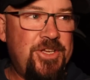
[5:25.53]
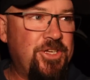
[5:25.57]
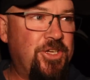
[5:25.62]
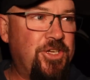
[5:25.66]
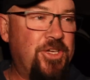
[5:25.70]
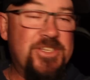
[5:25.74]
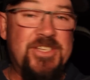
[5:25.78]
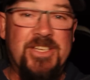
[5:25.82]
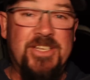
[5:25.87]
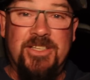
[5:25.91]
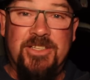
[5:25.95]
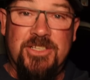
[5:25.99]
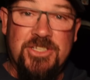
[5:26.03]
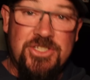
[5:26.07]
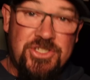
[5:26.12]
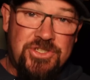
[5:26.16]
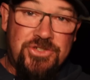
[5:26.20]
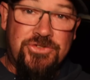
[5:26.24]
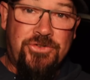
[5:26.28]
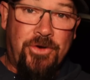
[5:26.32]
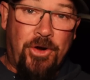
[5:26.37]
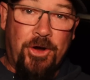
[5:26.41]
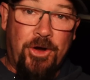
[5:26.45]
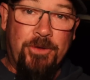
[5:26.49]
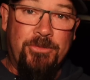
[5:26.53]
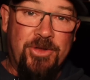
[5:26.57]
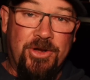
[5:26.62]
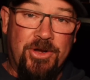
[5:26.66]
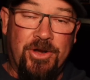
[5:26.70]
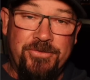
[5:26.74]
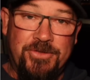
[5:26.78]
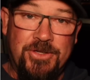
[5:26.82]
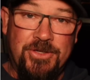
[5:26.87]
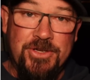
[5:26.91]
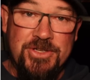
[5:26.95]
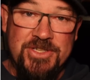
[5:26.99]
using the strobe that
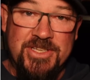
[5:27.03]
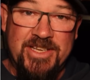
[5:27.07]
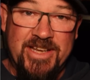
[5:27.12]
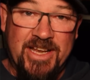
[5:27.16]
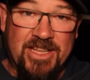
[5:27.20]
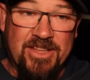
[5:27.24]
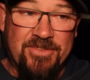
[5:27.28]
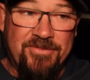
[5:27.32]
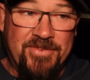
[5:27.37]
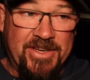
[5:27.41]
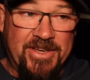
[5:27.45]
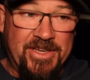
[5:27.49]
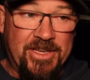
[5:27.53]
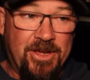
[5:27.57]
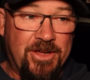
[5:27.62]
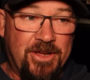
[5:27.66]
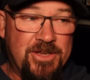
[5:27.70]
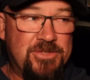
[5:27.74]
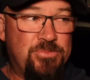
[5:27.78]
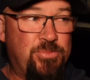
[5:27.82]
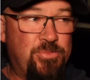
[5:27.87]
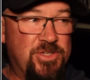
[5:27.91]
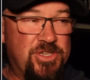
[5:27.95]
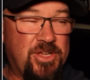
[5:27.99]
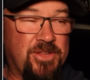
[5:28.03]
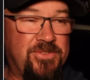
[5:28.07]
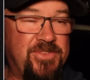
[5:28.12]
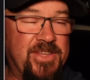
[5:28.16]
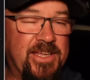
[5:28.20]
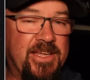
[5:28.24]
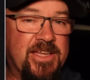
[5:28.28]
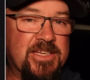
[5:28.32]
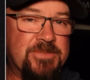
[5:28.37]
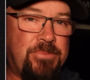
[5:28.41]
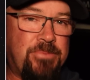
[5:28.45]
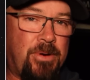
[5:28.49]
I've used in other videos, which I
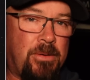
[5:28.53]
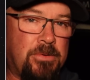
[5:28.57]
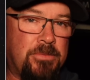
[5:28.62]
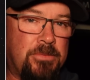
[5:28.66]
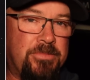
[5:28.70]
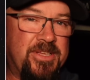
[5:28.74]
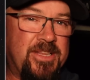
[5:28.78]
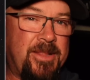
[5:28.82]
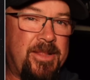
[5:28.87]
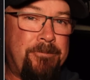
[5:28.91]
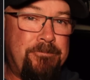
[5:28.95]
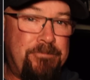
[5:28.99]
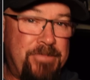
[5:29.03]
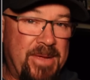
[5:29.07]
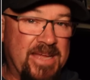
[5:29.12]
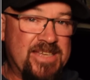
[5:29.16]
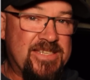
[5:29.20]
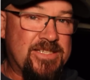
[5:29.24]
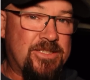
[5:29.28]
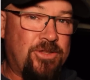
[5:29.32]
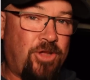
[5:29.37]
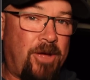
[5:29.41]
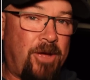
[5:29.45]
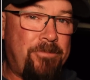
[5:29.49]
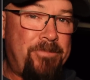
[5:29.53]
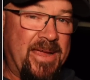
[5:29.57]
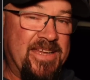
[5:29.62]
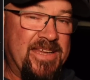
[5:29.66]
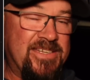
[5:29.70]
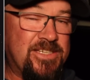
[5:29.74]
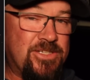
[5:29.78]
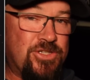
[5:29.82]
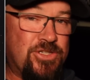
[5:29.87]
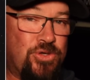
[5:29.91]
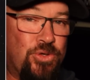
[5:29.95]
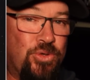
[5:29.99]
think is probably the best light
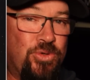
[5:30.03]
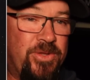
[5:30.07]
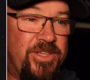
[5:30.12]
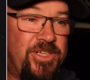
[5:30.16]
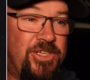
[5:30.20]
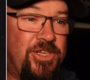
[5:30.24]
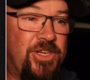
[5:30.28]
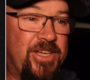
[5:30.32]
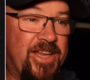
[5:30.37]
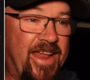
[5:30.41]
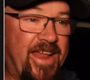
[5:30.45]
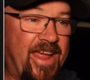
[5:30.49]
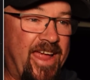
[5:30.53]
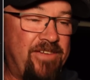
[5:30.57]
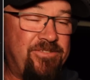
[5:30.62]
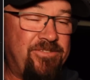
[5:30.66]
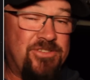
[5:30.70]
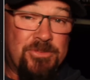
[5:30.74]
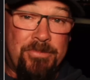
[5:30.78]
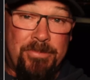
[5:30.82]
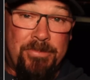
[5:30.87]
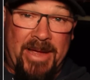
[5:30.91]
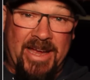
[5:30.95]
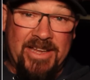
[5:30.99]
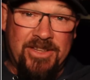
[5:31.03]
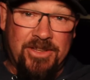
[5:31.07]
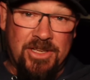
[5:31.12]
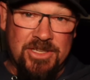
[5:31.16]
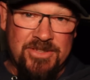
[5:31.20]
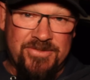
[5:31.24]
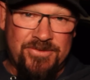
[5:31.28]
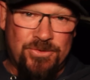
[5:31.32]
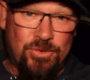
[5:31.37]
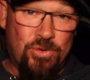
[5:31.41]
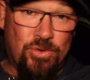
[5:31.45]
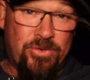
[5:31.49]
painting tool that you can have to paint those
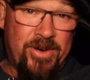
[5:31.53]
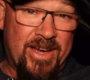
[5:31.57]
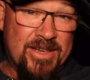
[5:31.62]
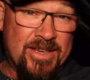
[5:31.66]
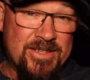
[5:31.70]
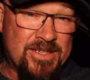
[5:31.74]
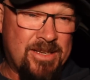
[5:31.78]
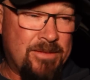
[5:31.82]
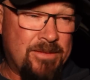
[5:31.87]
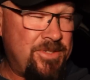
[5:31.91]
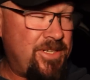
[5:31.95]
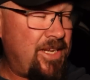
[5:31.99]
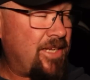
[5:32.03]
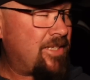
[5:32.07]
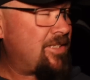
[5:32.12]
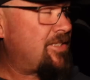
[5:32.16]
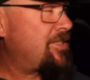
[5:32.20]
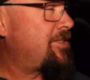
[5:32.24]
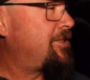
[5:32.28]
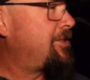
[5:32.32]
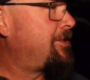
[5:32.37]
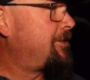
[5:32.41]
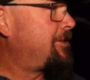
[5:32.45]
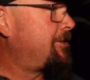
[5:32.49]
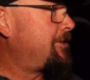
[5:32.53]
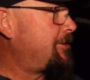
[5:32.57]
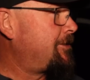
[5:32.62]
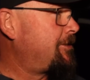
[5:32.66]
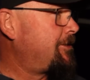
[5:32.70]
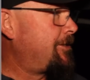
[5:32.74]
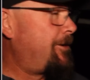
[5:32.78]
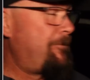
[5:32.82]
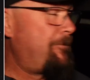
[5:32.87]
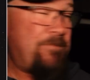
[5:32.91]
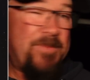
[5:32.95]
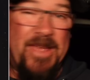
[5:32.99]
foreground subjects,
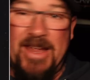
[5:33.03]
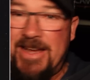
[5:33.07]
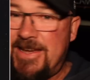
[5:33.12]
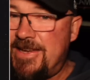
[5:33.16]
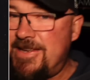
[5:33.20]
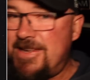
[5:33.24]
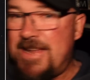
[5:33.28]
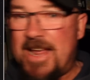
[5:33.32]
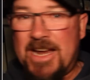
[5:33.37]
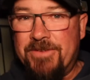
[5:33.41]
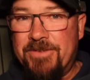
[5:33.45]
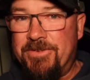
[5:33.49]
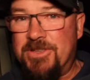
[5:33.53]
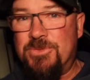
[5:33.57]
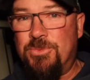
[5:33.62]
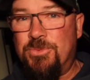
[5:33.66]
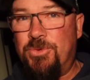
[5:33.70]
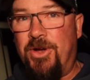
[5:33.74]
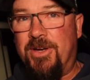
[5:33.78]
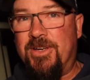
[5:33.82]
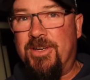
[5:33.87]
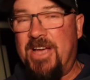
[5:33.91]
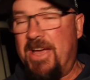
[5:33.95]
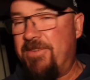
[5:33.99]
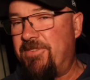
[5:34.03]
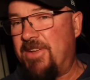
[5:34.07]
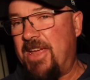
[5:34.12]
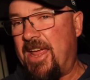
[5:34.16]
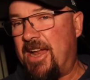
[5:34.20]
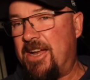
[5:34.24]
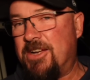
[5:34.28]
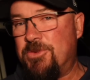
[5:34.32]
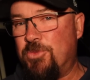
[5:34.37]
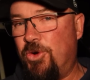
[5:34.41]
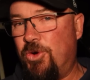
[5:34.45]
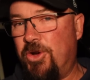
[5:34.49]
and none of it's worked. I haven't
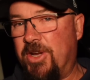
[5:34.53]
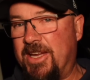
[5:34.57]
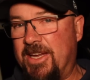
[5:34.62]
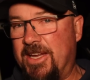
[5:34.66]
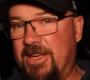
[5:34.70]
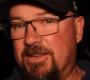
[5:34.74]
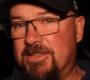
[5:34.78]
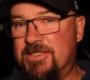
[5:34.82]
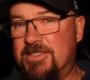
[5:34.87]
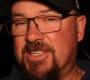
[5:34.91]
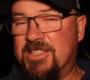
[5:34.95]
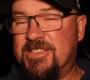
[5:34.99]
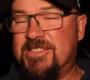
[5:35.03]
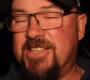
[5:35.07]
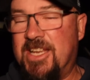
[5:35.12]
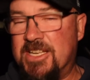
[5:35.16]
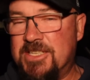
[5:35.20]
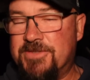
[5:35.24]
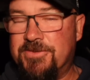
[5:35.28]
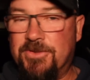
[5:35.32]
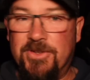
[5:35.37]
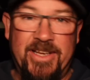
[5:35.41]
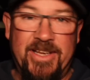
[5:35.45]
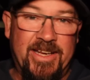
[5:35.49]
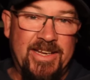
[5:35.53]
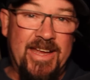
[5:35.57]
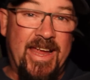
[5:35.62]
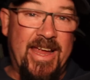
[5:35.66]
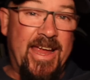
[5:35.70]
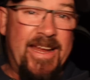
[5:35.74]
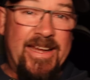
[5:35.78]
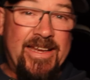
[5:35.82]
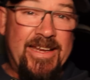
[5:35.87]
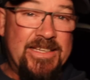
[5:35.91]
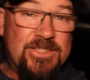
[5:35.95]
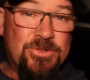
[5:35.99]
had it working successfully in
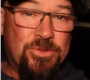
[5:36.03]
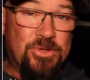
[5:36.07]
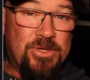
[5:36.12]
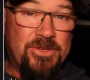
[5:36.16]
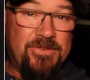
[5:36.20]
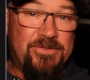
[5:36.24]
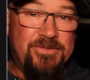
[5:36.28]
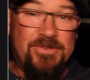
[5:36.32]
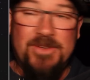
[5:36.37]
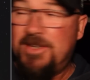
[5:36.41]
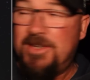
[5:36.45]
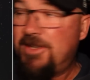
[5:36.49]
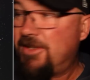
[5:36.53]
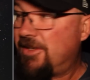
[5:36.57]
any sort of